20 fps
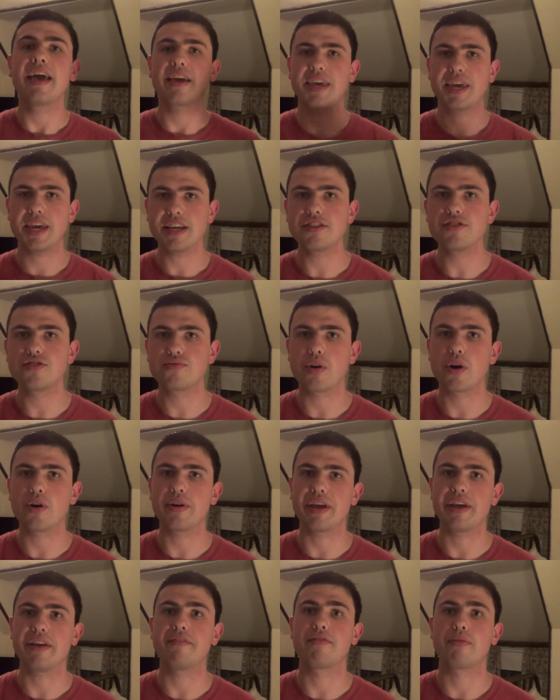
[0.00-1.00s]
kids wrote
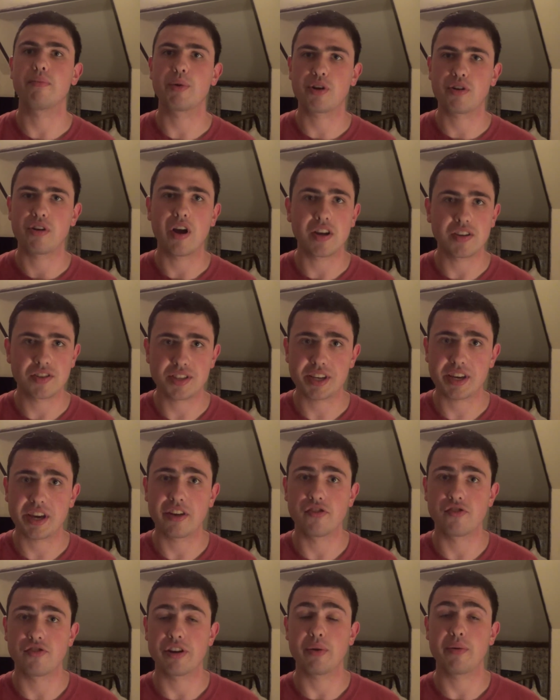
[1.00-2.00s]
in from across the
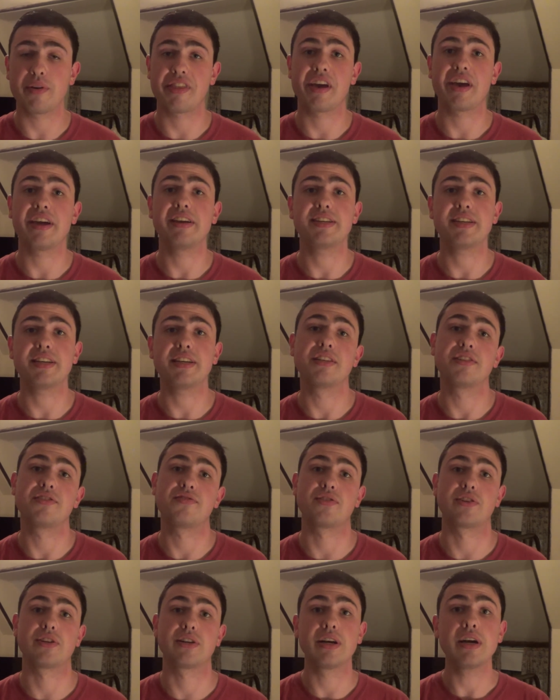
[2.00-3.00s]
country with ideas
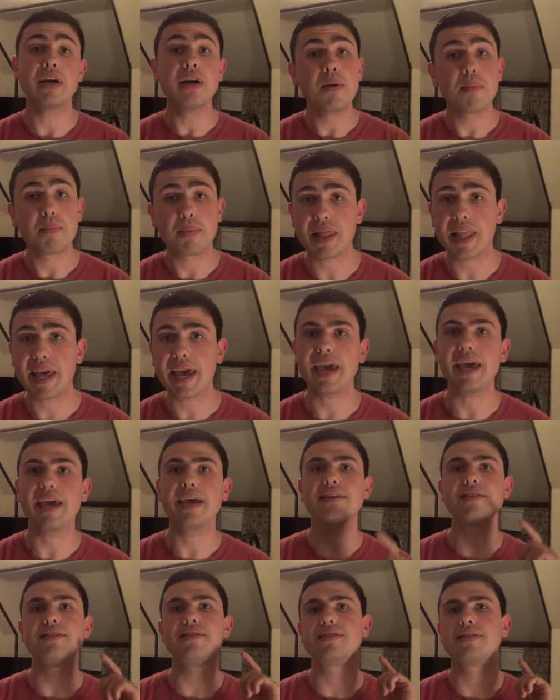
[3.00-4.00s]
for
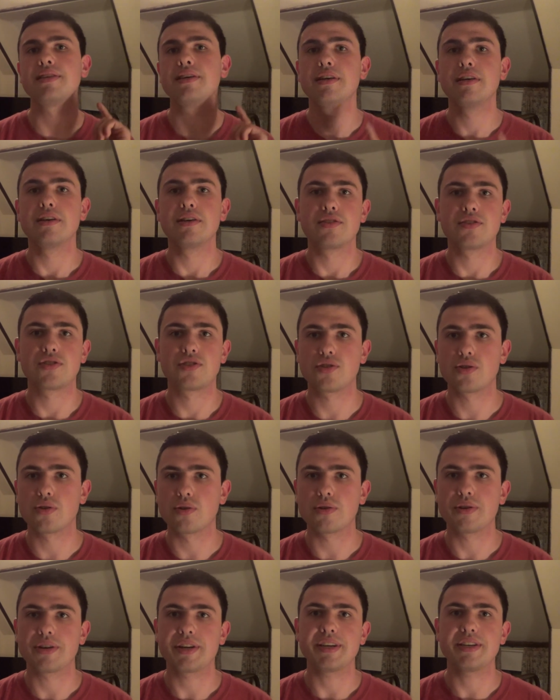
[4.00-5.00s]
plays,
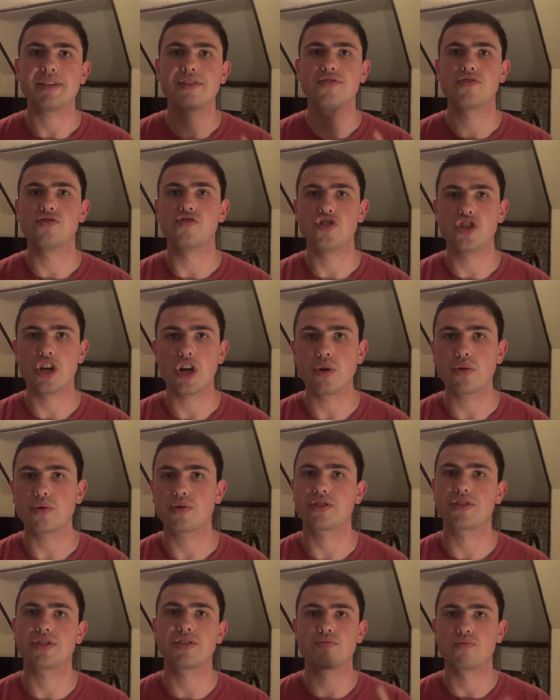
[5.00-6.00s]
stories,
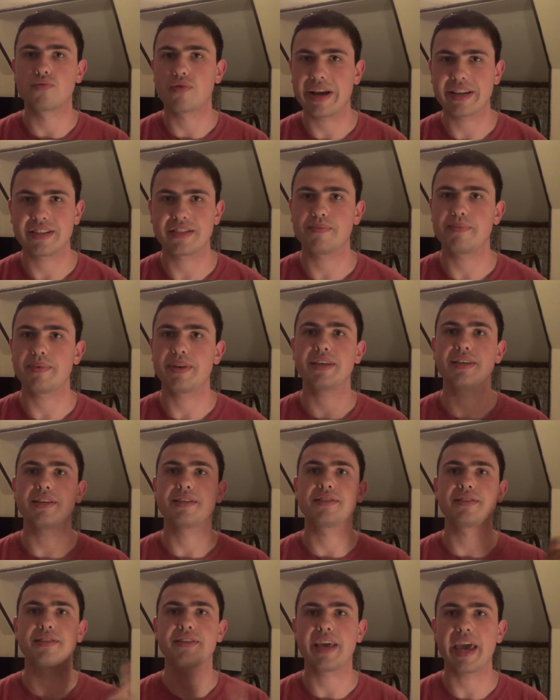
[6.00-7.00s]
jokes,
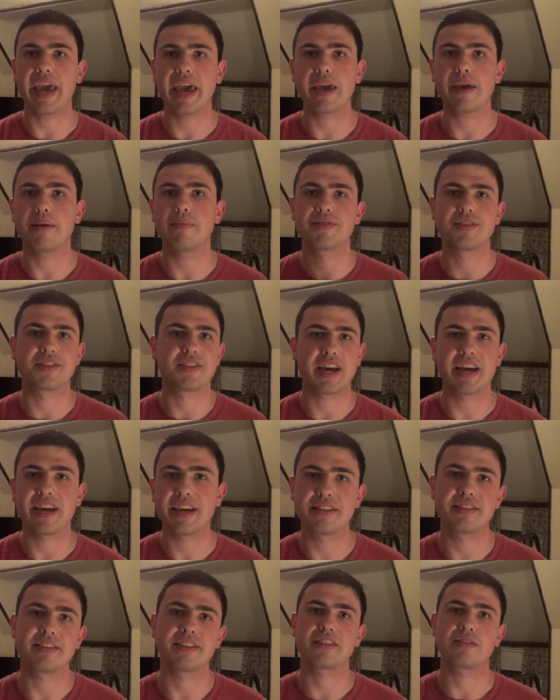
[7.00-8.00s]
recipes, games,
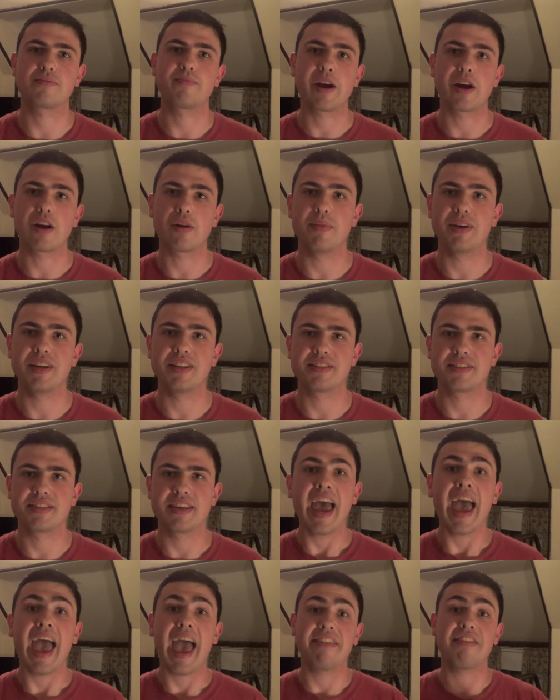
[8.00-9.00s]
science experiments,
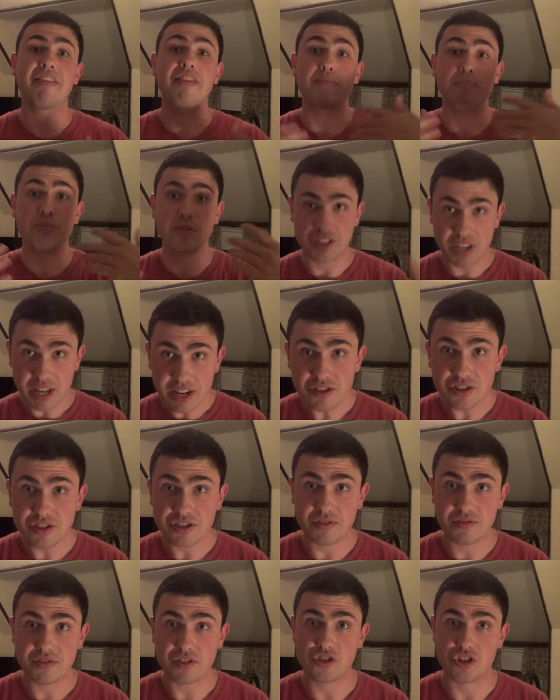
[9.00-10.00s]
and then the
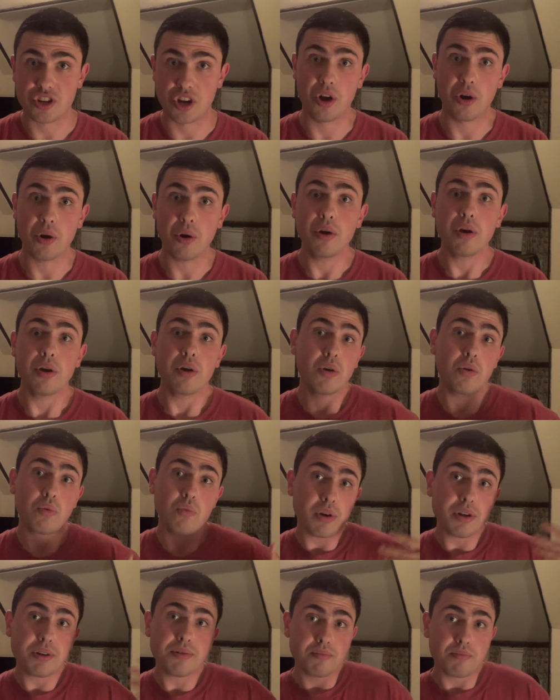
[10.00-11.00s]
presenters of the show
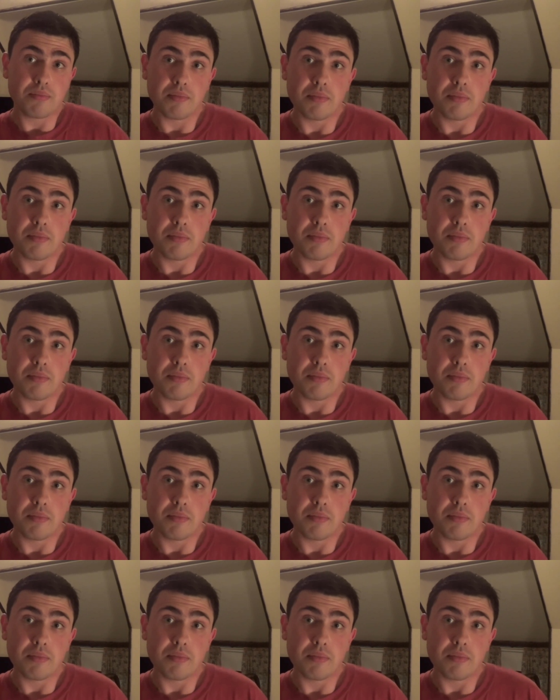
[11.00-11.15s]
would